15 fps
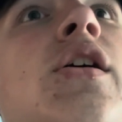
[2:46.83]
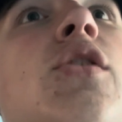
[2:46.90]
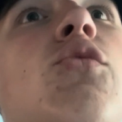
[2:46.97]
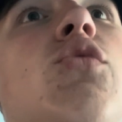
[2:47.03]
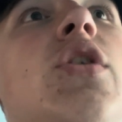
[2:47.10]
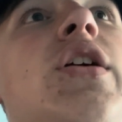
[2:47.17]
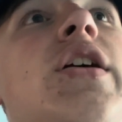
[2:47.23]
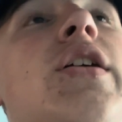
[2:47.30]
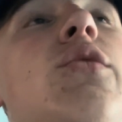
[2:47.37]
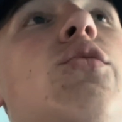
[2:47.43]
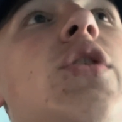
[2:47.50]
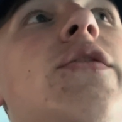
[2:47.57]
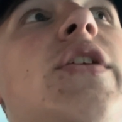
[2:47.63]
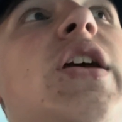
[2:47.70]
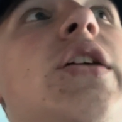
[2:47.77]

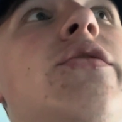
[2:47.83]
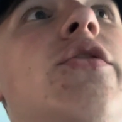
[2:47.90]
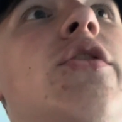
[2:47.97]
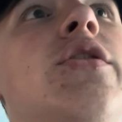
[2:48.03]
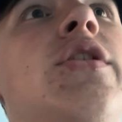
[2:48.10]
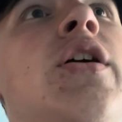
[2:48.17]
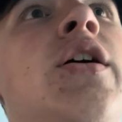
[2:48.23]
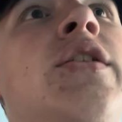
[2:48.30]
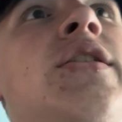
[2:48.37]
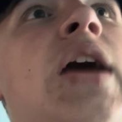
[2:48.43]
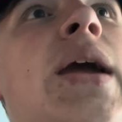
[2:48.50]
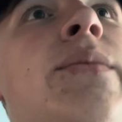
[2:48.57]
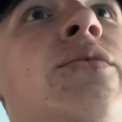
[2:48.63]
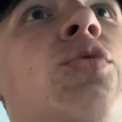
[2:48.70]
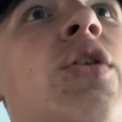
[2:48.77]
We've even
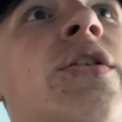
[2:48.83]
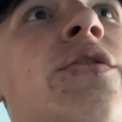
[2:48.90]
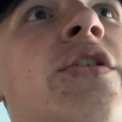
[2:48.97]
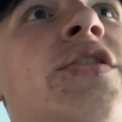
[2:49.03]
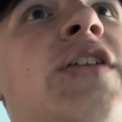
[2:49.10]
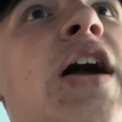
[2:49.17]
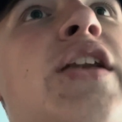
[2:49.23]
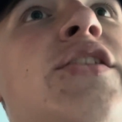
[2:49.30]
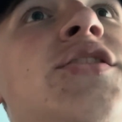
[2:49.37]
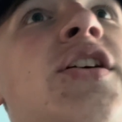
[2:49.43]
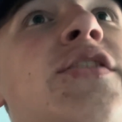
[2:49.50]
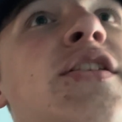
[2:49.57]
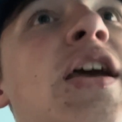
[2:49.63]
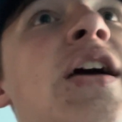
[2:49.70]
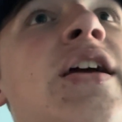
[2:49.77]
named one of the stands at
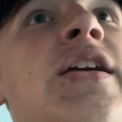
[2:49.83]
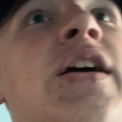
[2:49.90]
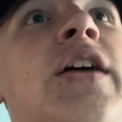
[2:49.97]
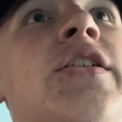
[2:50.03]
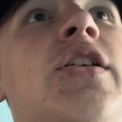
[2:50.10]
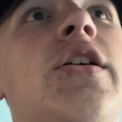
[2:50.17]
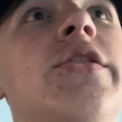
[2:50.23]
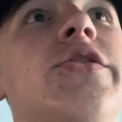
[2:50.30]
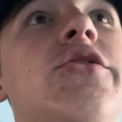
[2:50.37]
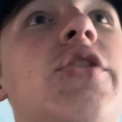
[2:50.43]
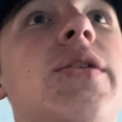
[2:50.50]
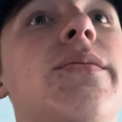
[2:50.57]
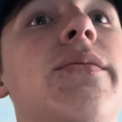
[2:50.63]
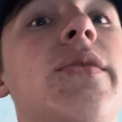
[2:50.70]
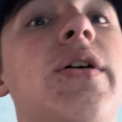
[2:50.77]
the Etihad after
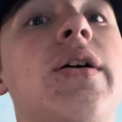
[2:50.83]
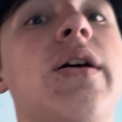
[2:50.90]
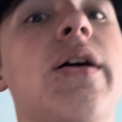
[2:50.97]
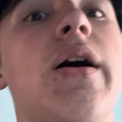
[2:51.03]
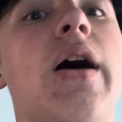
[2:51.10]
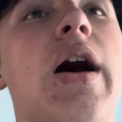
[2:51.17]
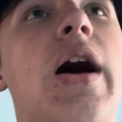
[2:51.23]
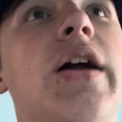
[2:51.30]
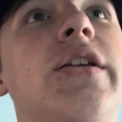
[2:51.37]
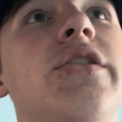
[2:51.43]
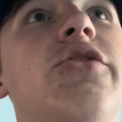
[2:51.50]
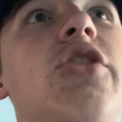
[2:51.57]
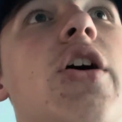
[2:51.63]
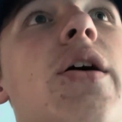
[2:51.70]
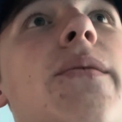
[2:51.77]
him,
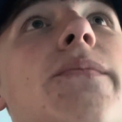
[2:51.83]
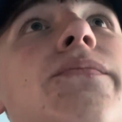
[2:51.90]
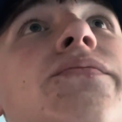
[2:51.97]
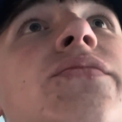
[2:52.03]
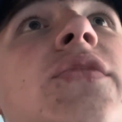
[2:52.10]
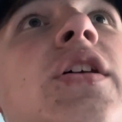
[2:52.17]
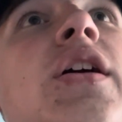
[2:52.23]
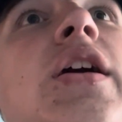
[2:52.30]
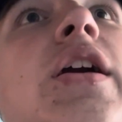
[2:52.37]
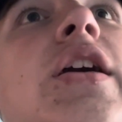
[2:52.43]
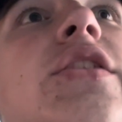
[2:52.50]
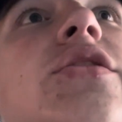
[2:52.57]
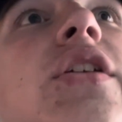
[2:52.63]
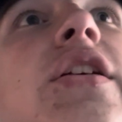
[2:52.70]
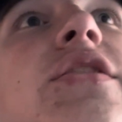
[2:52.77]
and
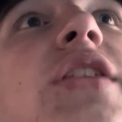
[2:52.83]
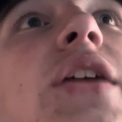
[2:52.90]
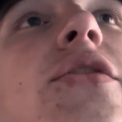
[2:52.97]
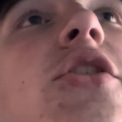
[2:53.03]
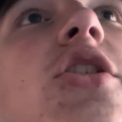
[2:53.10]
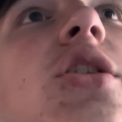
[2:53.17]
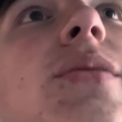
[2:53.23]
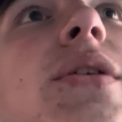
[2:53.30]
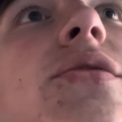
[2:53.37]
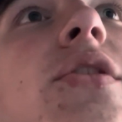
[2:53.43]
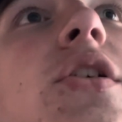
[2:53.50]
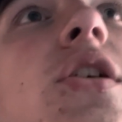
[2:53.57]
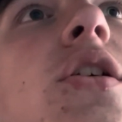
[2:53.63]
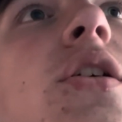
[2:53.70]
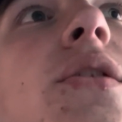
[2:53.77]
he's never going to be
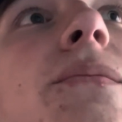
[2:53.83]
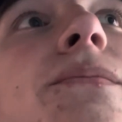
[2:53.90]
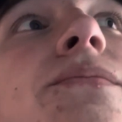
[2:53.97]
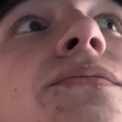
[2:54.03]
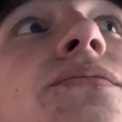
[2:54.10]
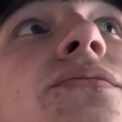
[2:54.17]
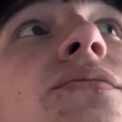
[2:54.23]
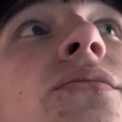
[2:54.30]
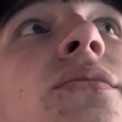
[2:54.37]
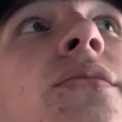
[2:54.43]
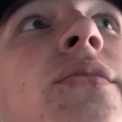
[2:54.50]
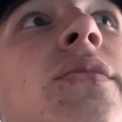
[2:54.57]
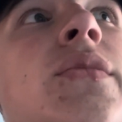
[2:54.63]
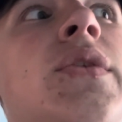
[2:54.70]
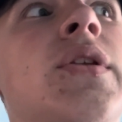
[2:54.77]
forgotten.
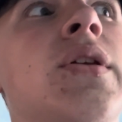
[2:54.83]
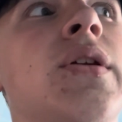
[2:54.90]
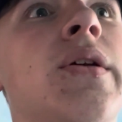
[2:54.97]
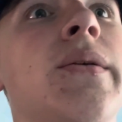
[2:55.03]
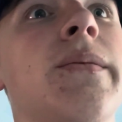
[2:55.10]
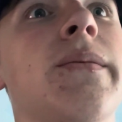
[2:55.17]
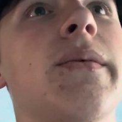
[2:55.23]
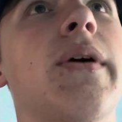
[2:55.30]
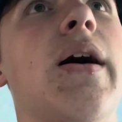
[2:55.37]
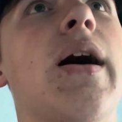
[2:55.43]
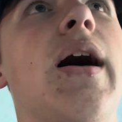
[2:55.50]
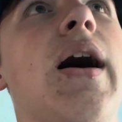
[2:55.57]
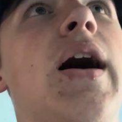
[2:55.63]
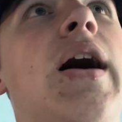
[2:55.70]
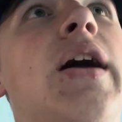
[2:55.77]

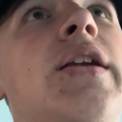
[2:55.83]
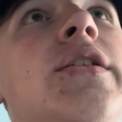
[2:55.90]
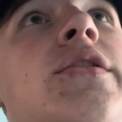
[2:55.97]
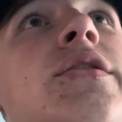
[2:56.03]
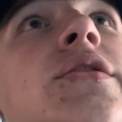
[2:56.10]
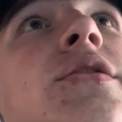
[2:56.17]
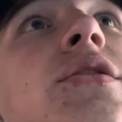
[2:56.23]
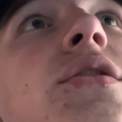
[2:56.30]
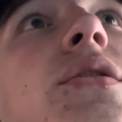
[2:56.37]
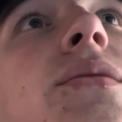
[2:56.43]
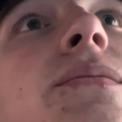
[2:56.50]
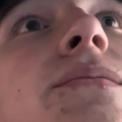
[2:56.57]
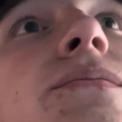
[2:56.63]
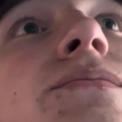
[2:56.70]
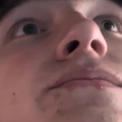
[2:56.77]
And
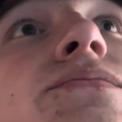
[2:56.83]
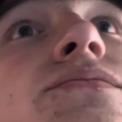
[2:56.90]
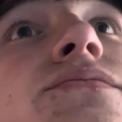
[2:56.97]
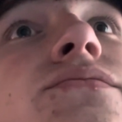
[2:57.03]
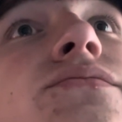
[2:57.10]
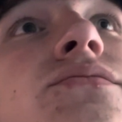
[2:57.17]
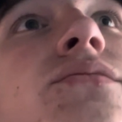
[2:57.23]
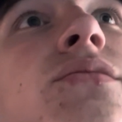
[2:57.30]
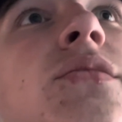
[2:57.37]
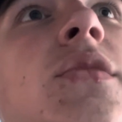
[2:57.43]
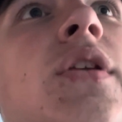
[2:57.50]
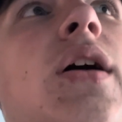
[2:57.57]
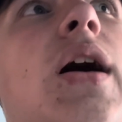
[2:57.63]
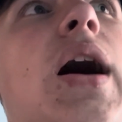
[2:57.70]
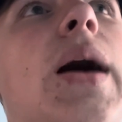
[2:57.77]

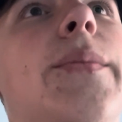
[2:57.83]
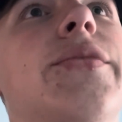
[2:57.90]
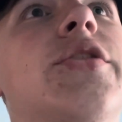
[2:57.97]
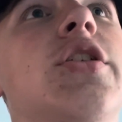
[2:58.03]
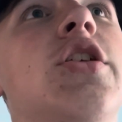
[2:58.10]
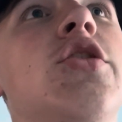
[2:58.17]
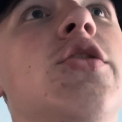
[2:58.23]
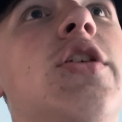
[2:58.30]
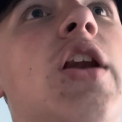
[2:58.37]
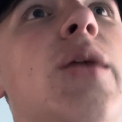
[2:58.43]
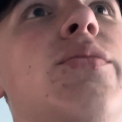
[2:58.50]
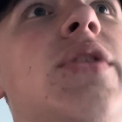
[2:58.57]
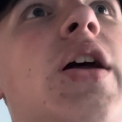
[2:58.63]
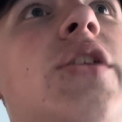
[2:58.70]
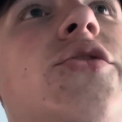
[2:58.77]
absolute club
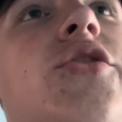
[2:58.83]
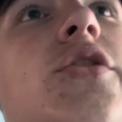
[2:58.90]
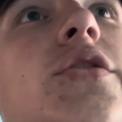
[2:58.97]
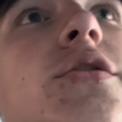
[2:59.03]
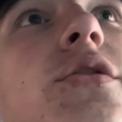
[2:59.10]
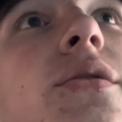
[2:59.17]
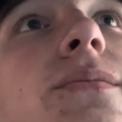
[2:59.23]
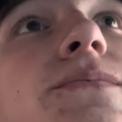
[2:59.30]
legend.